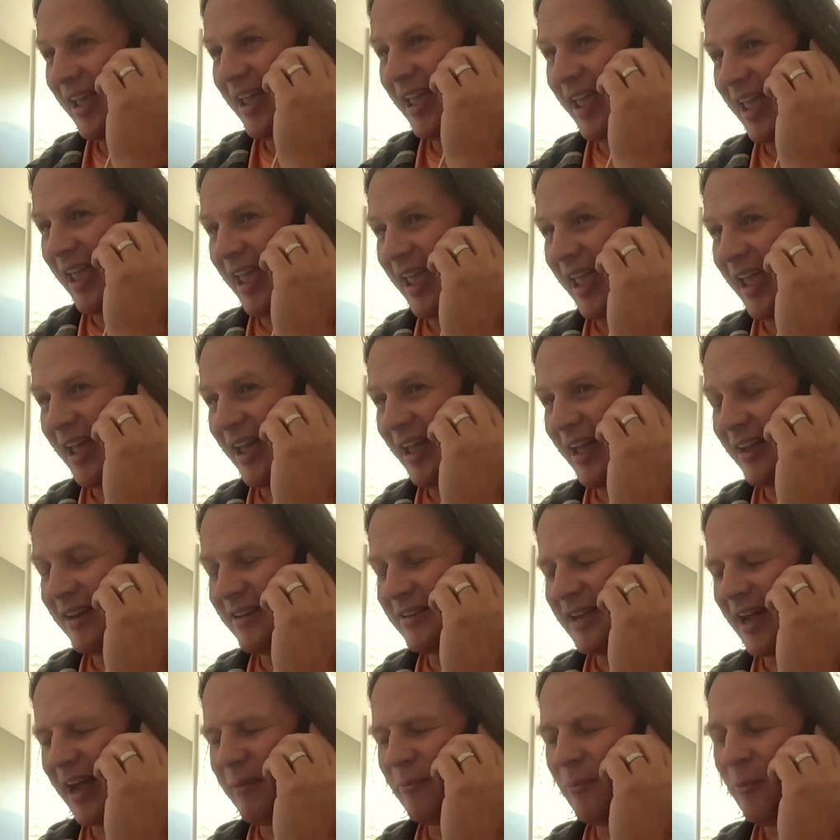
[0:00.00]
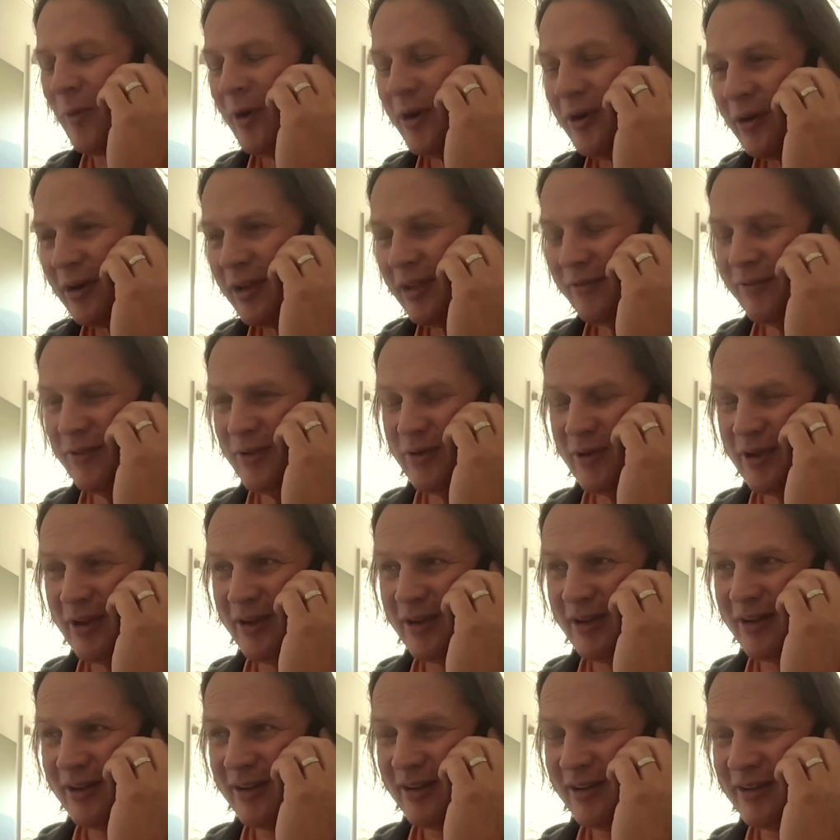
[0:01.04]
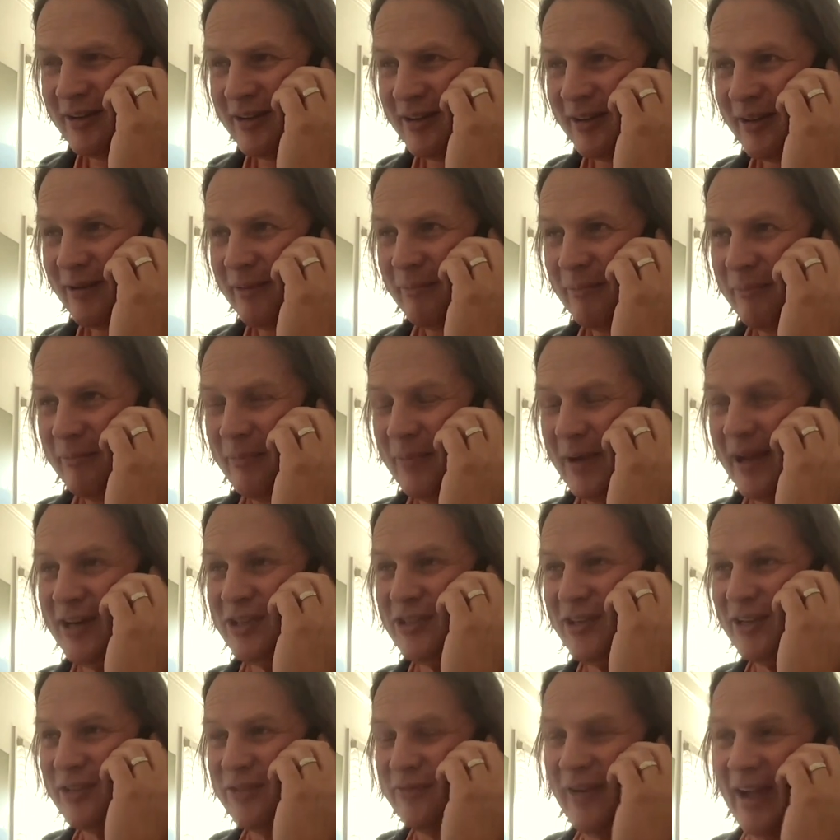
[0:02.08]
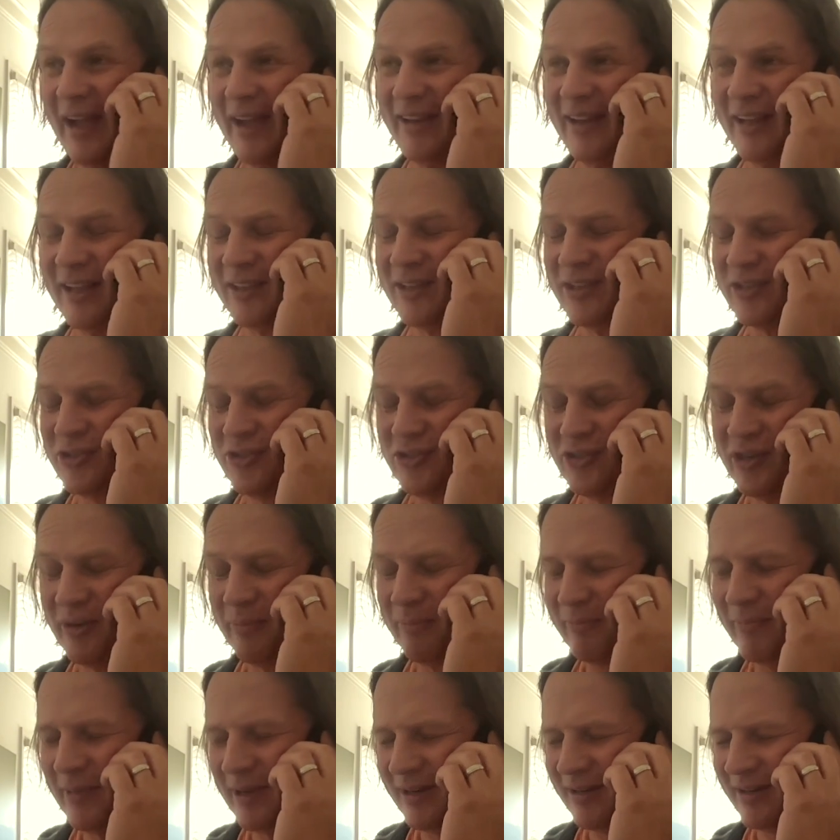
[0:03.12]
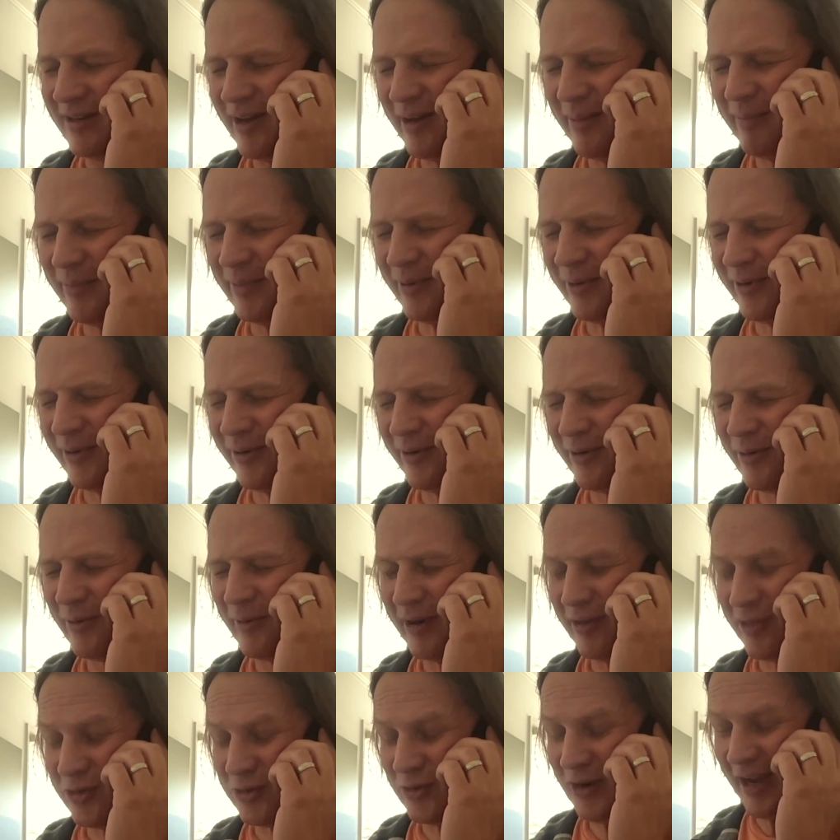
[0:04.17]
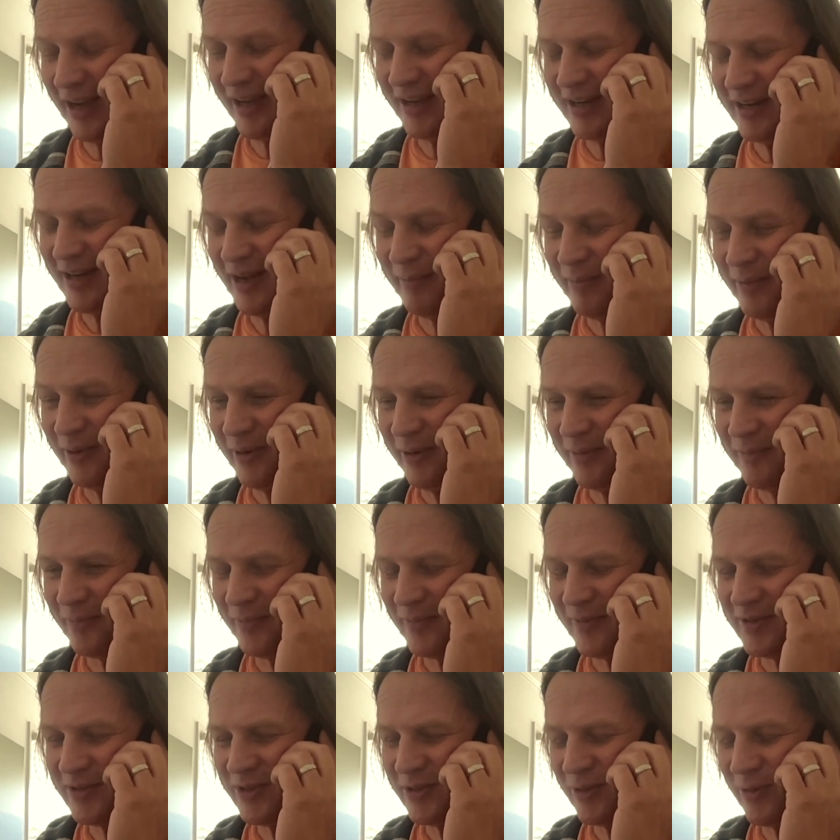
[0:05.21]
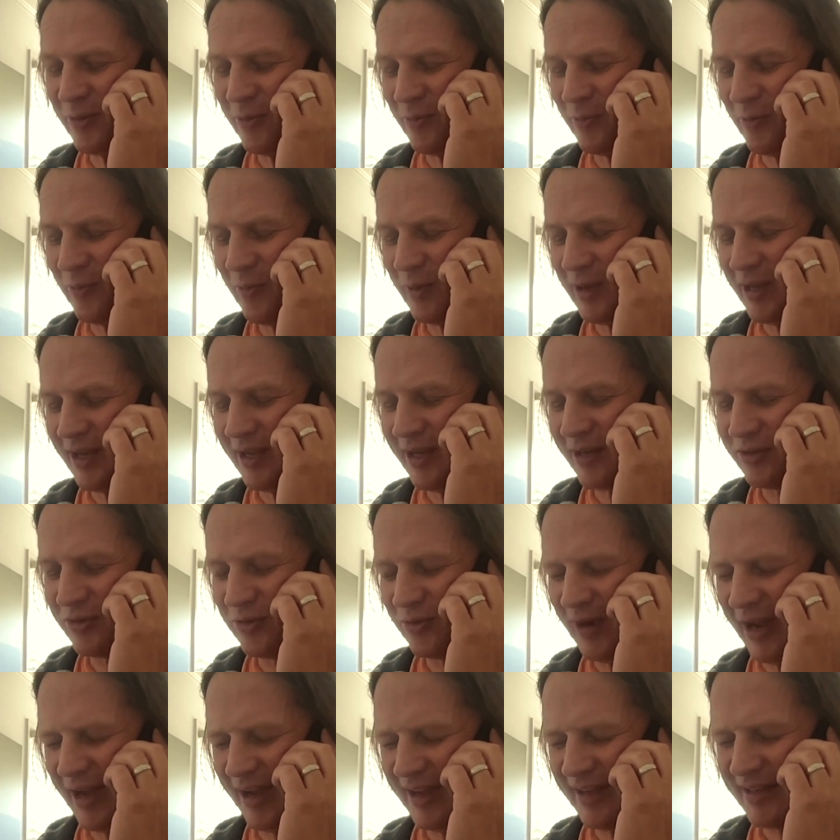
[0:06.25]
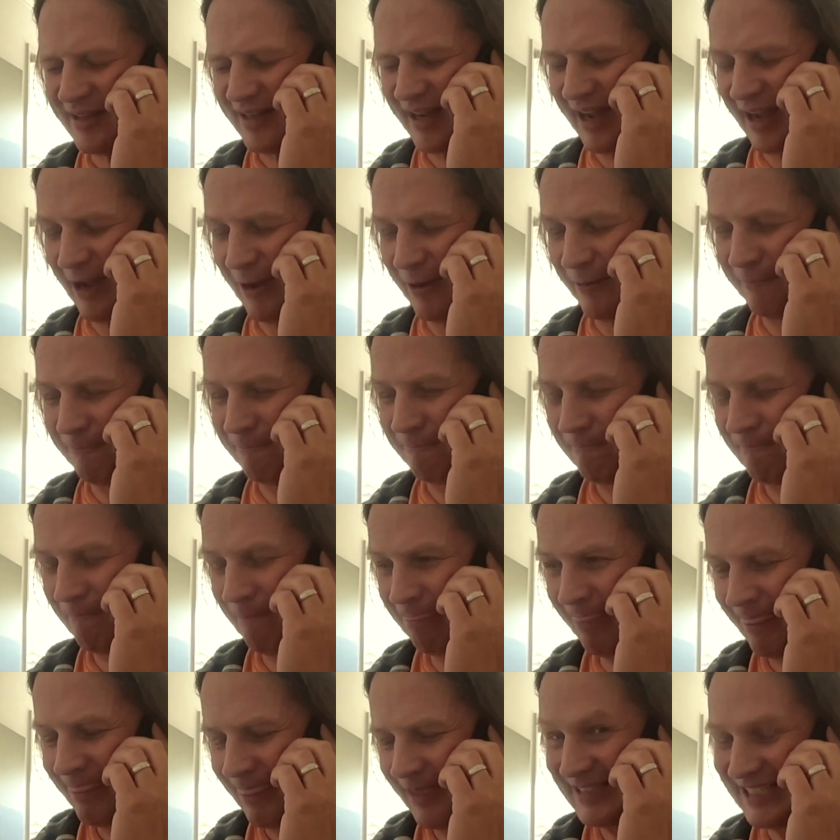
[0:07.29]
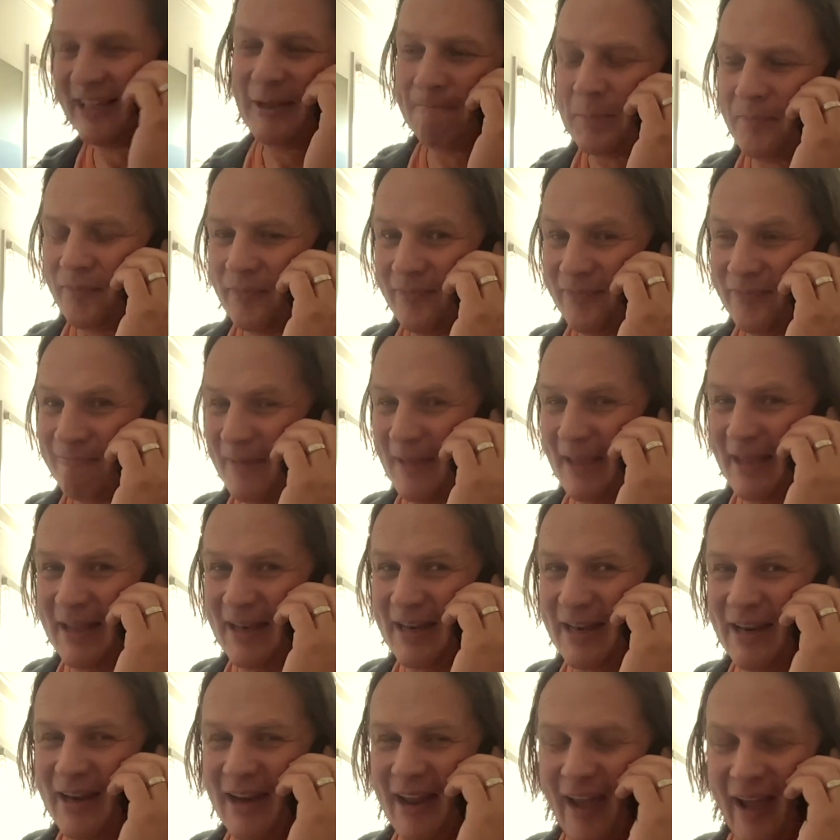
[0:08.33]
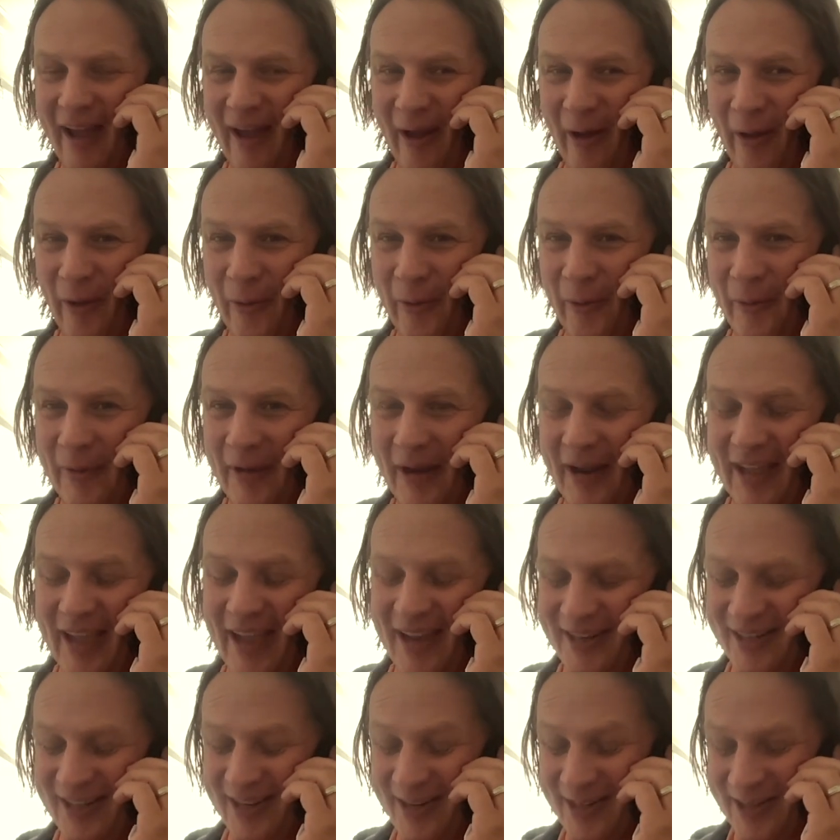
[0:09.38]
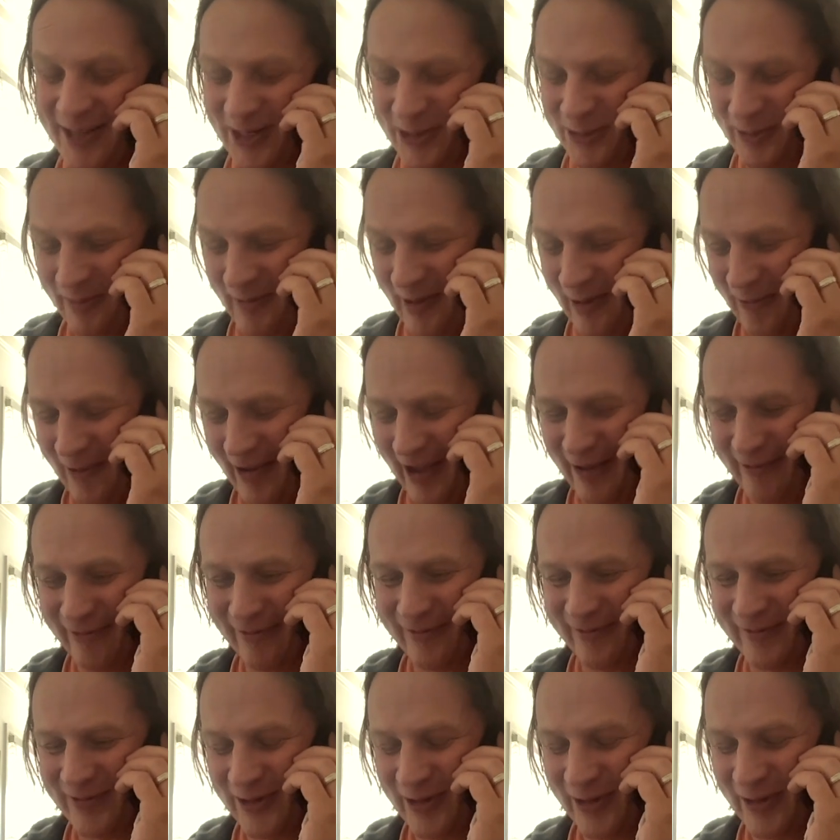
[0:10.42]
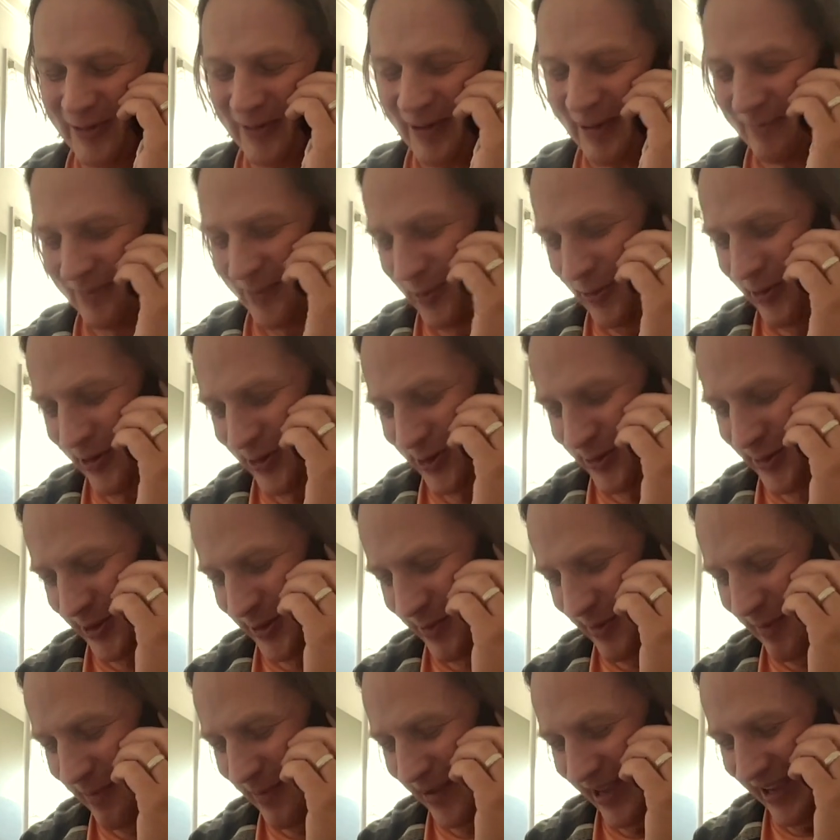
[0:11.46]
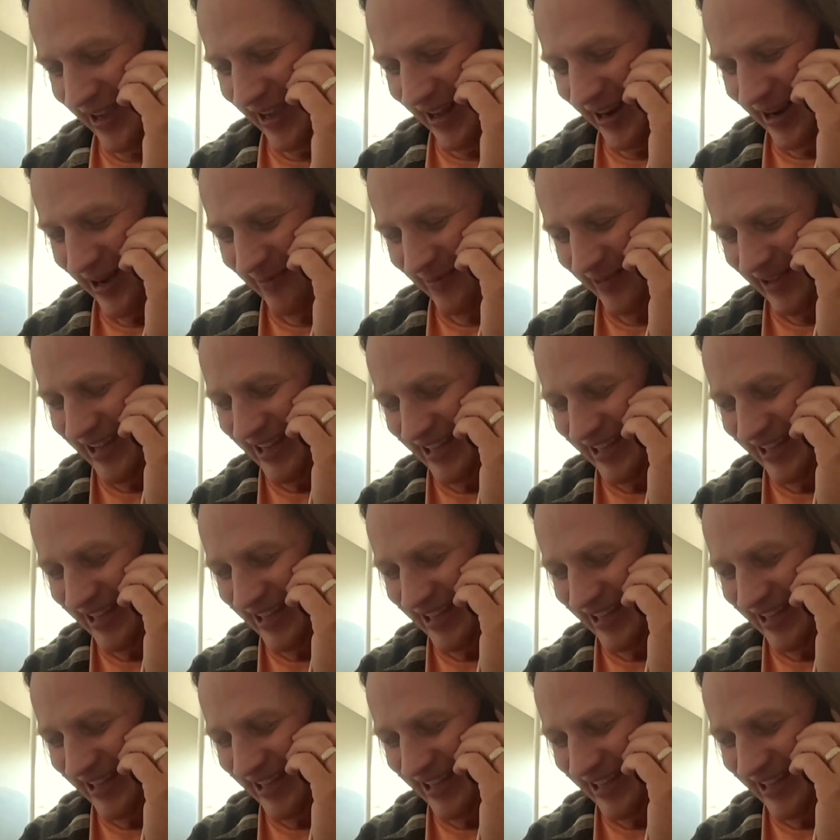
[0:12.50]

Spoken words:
and I'm wondering if you could, by any chance, find like the shipment number or what are the tracking number so we can track it down. No, and I can't get in touch with my wife, so I'm the one who's supposed to be picking it up.